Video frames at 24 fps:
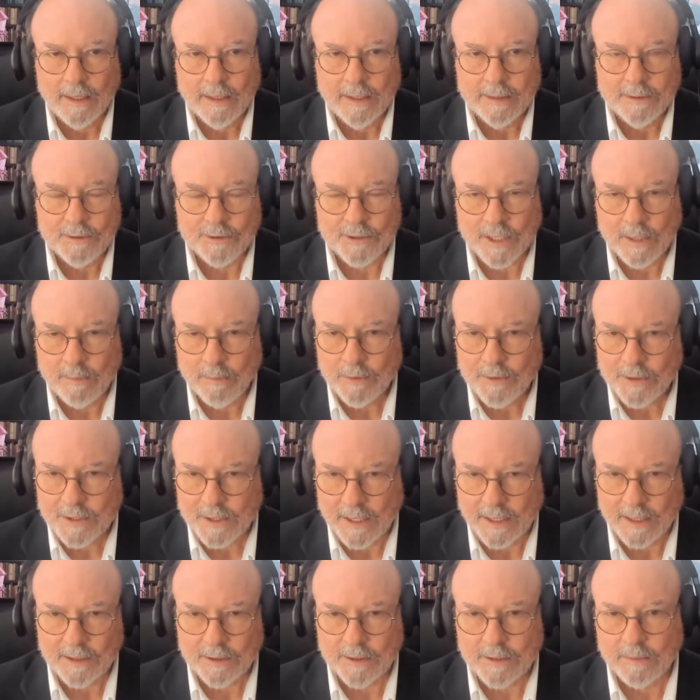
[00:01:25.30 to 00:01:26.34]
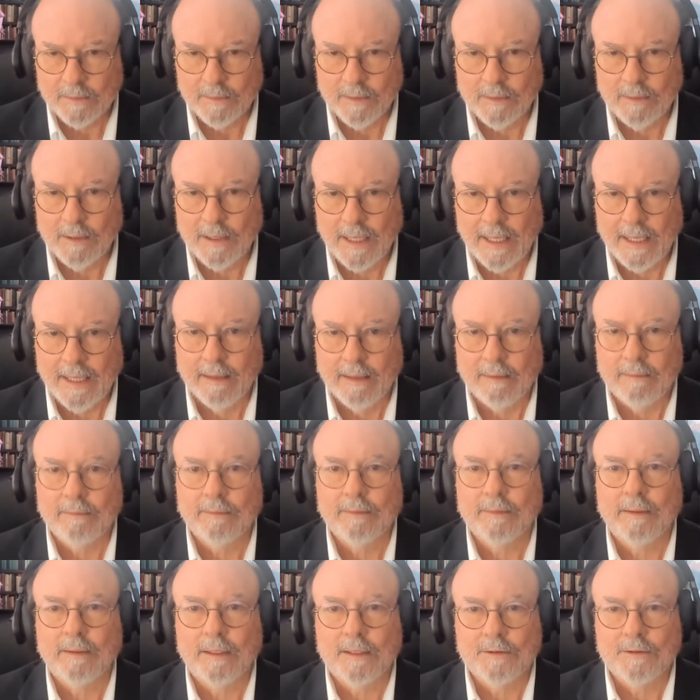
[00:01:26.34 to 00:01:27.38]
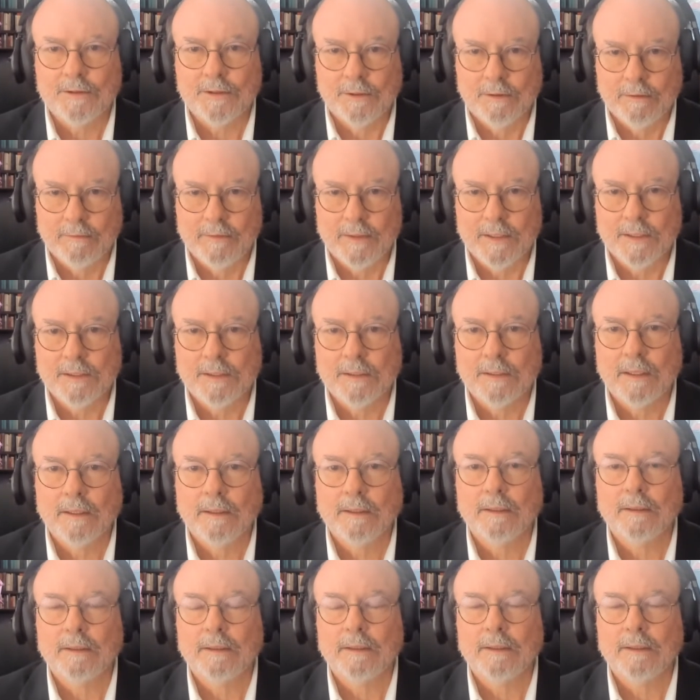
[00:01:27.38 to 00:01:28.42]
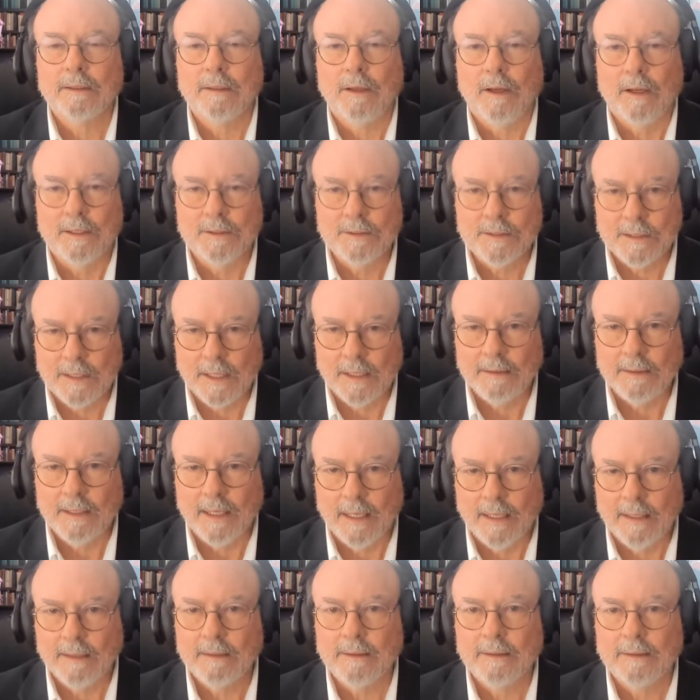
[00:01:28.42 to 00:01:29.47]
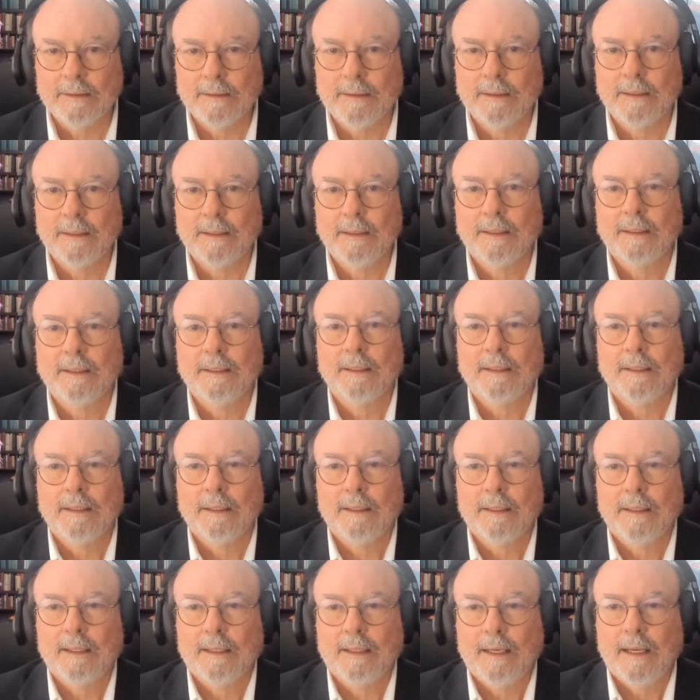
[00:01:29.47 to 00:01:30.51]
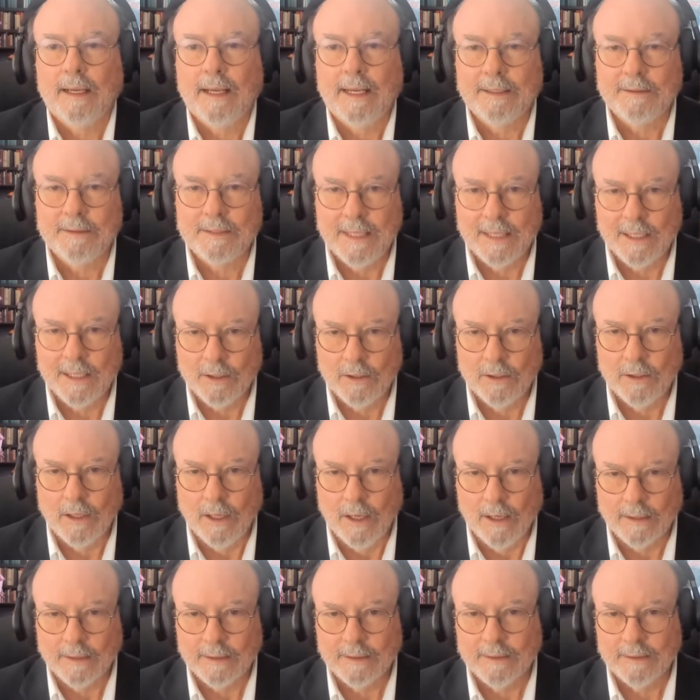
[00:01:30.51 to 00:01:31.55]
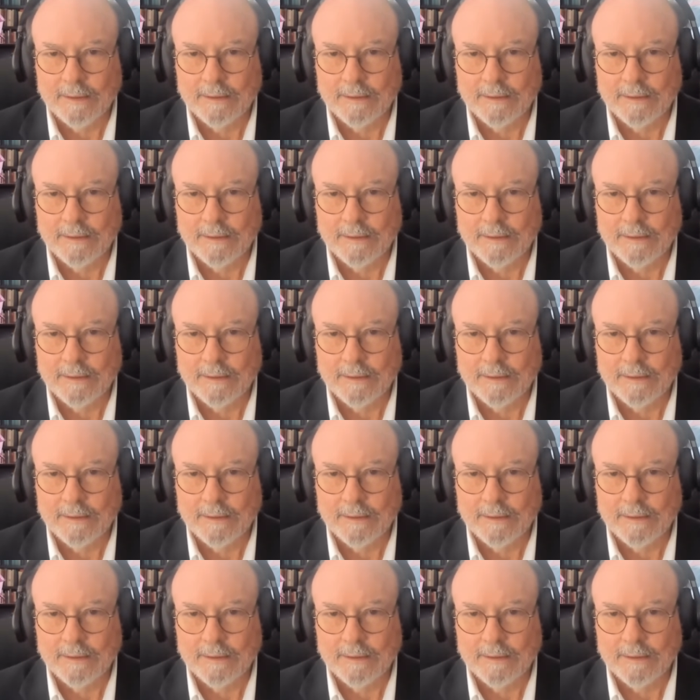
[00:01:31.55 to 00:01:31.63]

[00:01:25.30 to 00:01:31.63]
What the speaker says: December 6th, we'll have a service on Sunday at 10 o'clock.